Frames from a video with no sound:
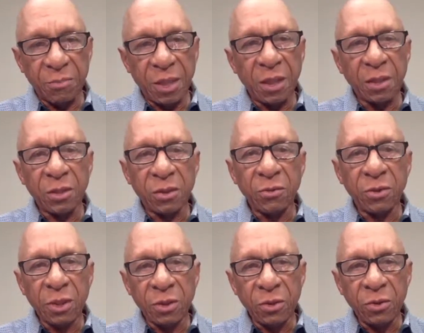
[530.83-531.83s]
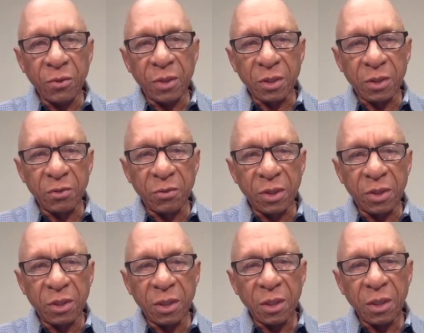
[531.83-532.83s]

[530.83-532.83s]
me included, you included,